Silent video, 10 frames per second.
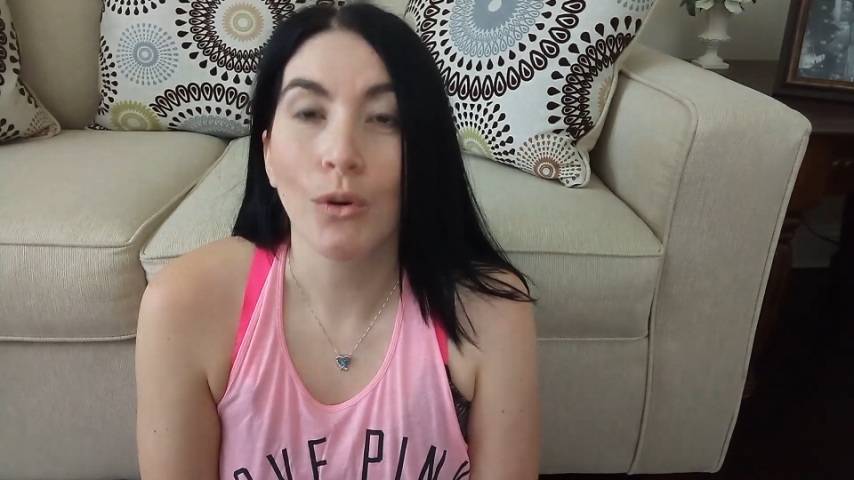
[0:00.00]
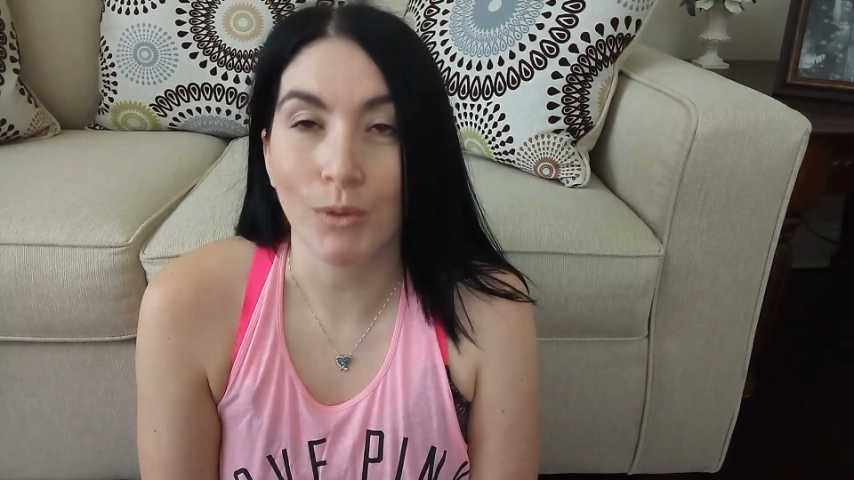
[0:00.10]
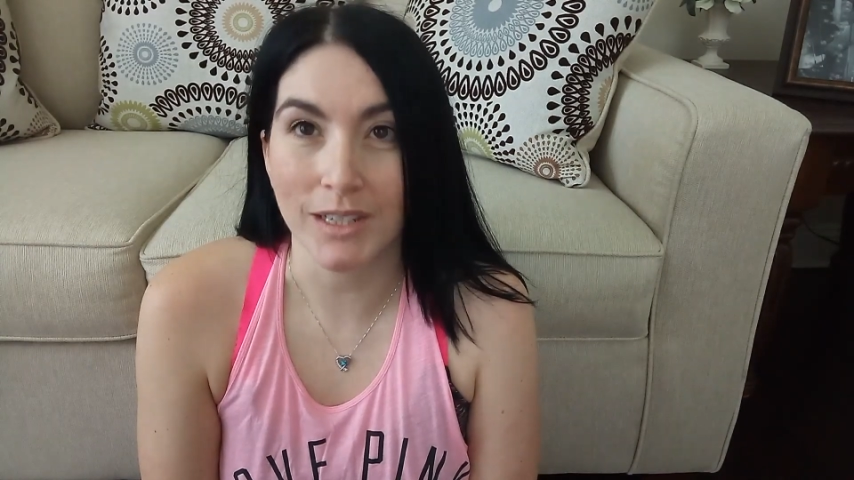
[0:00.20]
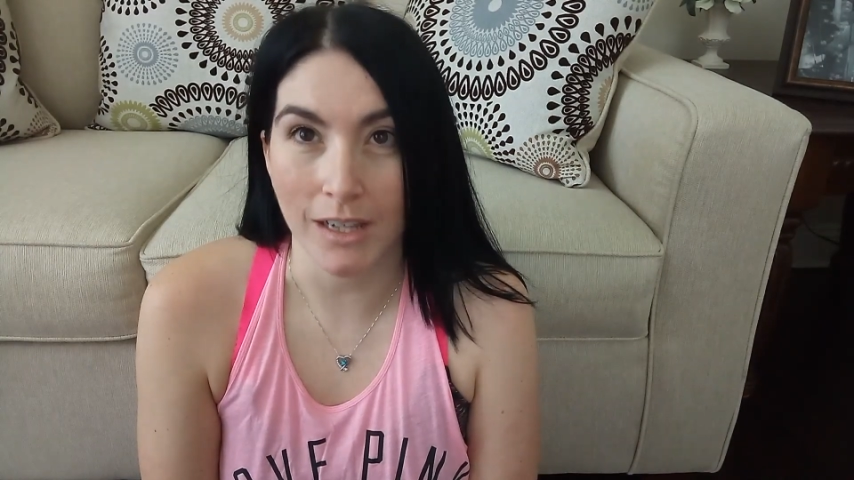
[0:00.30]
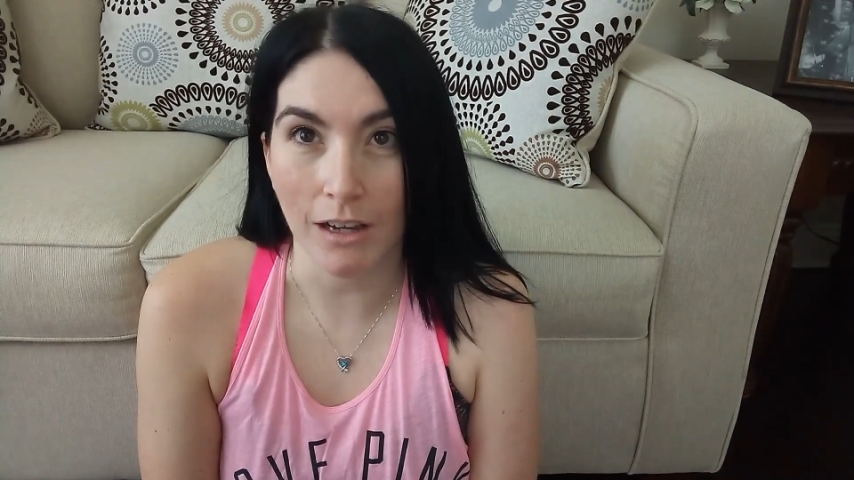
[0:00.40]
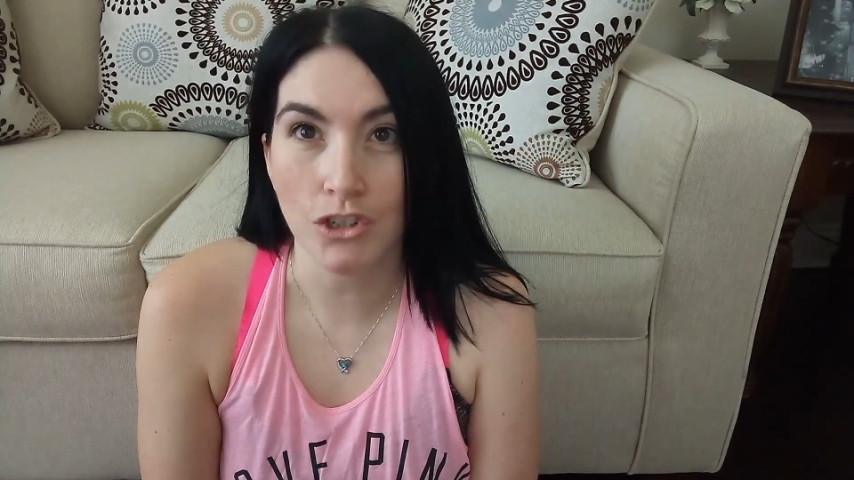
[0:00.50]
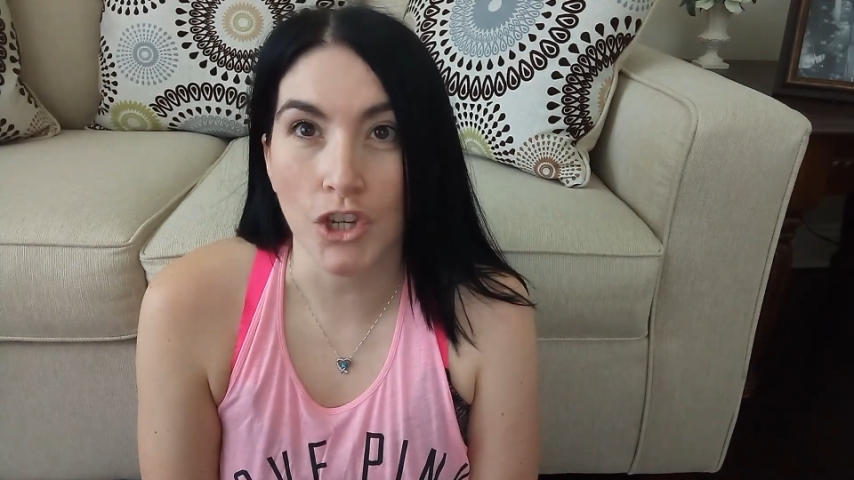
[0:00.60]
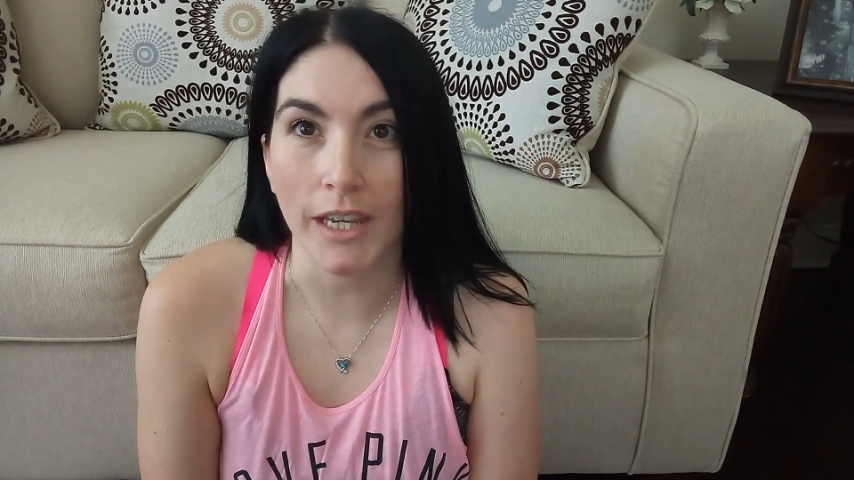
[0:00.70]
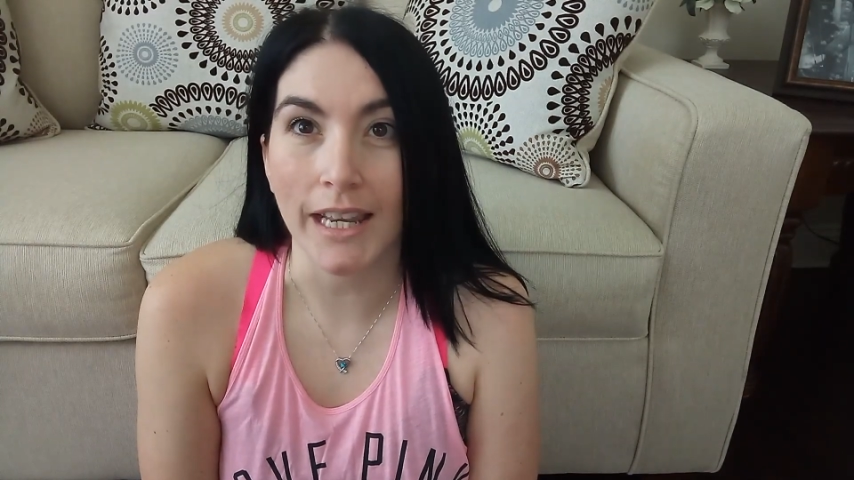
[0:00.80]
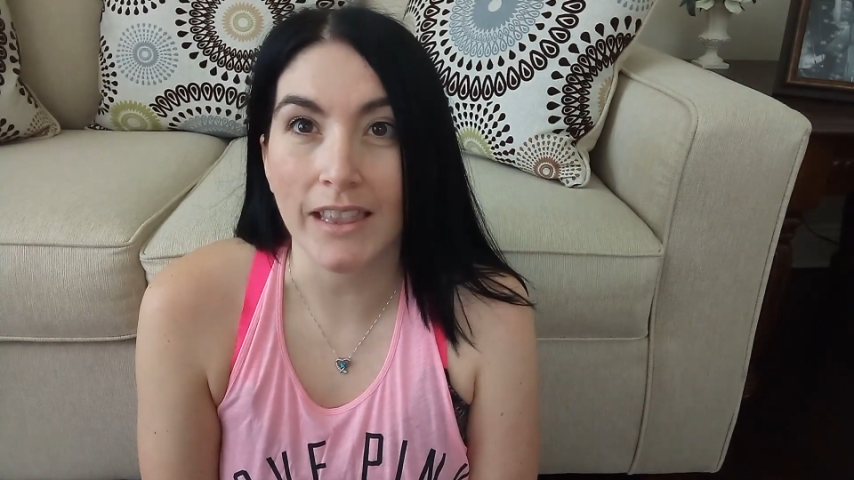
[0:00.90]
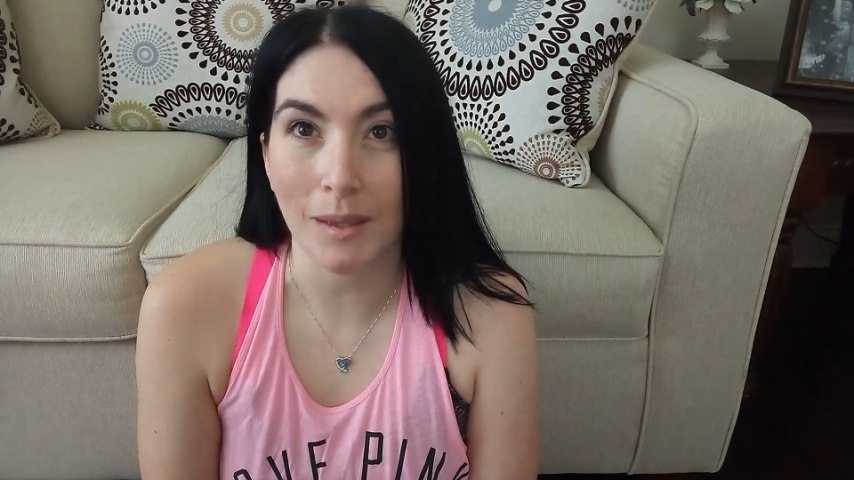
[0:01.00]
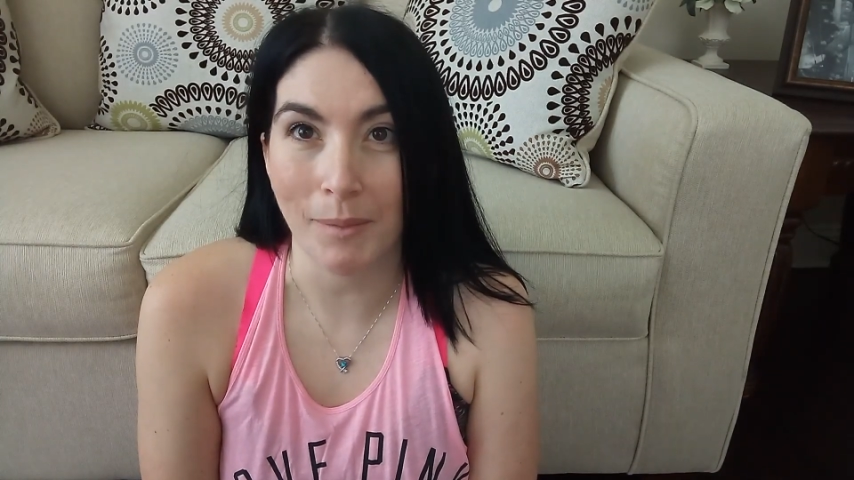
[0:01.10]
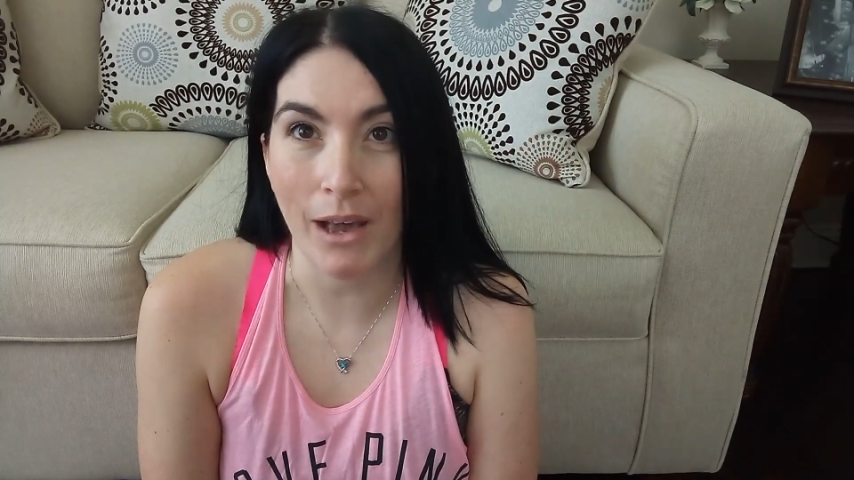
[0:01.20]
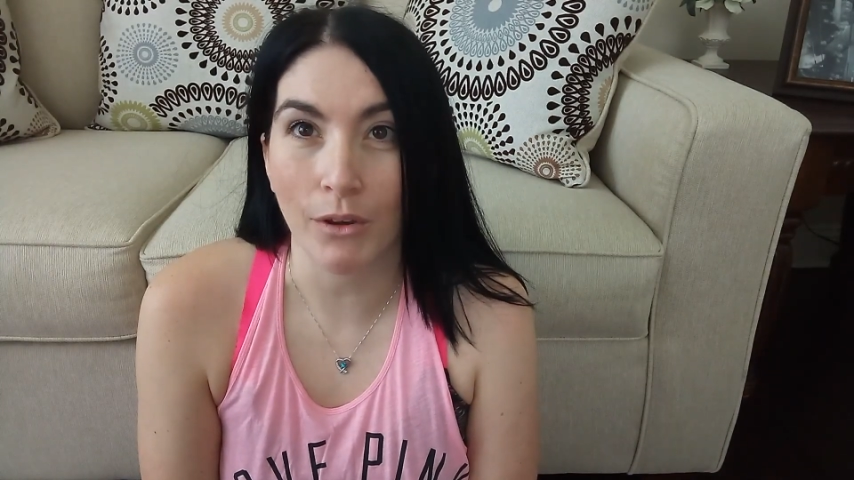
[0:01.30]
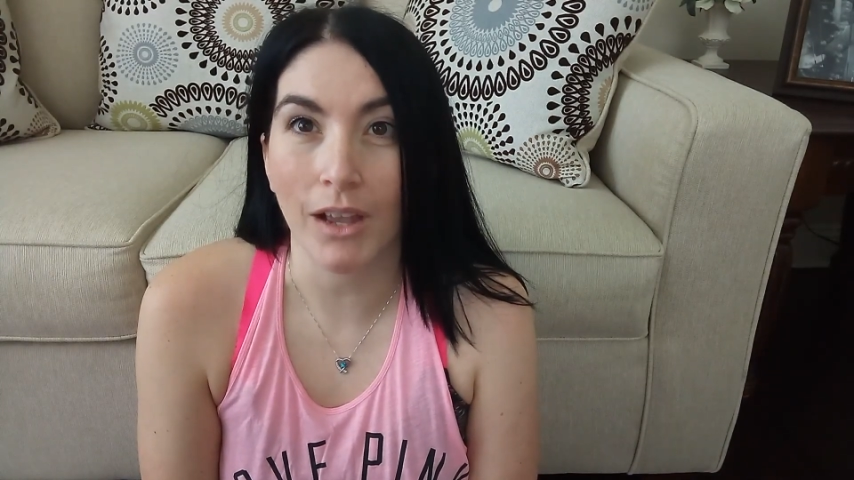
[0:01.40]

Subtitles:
reduction in the amount